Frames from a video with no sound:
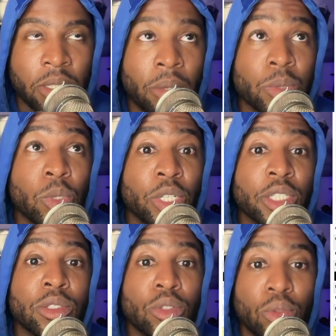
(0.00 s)
I was working
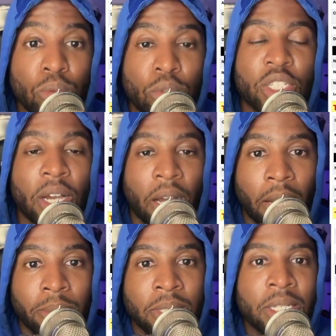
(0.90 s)
2
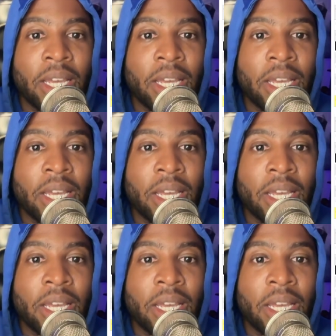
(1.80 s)
jobs,